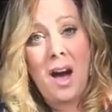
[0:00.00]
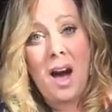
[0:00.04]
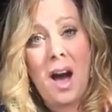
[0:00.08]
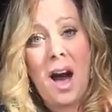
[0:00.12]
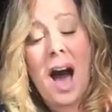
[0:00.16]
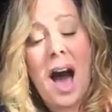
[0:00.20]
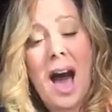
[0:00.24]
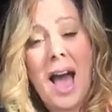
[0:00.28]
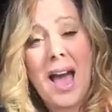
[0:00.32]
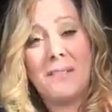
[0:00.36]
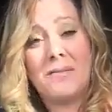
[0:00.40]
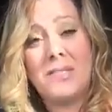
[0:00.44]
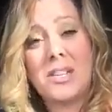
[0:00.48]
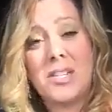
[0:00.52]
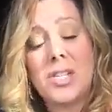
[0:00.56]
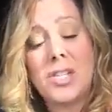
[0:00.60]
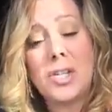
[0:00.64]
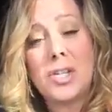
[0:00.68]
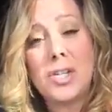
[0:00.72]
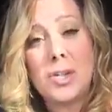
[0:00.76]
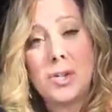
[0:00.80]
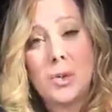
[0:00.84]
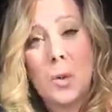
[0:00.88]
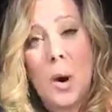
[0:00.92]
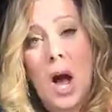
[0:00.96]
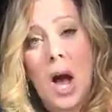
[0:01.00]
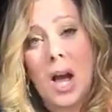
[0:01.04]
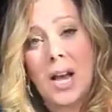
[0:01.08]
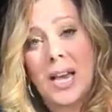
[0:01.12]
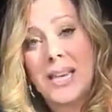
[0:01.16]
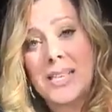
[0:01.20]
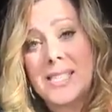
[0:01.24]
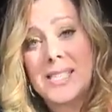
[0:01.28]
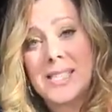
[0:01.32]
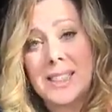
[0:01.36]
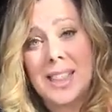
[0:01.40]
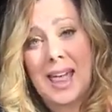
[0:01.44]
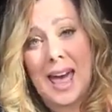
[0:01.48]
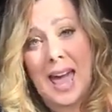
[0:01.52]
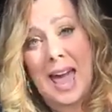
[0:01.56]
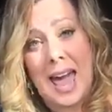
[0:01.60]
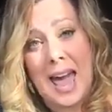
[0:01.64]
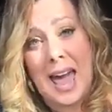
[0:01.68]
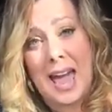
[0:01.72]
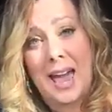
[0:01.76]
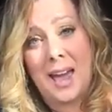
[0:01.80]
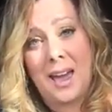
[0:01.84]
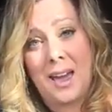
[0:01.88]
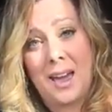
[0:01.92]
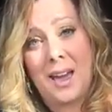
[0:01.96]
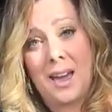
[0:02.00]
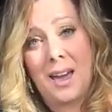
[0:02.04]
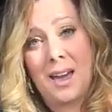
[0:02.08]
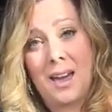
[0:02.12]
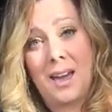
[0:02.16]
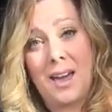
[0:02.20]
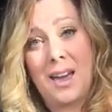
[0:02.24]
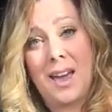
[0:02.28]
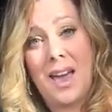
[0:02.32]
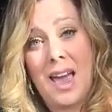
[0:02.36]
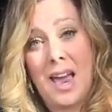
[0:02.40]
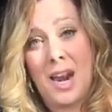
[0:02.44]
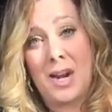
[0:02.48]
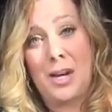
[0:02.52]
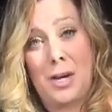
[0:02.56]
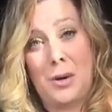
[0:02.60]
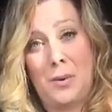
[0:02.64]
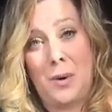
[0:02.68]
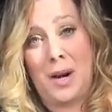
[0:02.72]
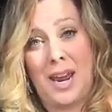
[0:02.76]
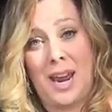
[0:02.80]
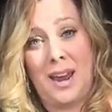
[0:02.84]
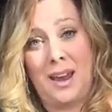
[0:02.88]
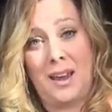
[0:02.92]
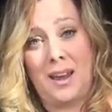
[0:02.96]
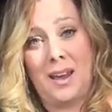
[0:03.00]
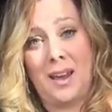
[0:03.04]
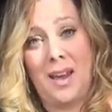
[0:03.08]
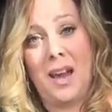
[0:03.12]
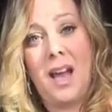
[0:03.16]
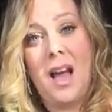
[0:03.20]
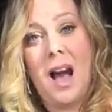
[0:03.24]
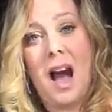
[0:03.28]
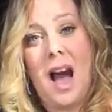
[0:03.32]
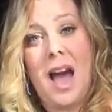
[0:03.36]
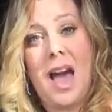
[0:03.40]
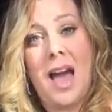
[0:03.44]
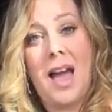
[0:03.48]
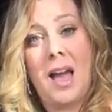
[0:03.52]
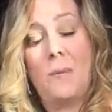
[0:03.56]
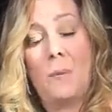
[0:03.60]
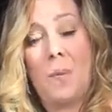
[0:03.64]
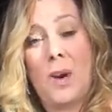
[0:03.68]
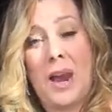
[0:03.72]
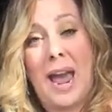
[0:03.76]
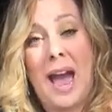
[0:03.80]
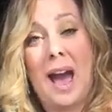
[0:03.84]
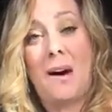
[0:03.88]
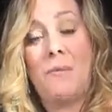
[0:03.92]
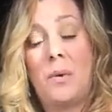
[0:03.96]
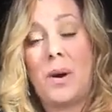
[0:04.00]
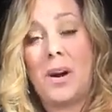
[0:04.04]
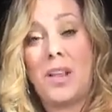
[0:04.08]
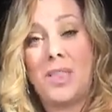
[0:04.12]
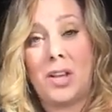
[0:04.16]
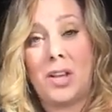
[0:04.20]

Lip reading: I have the strongest leg in Unique. We have one of the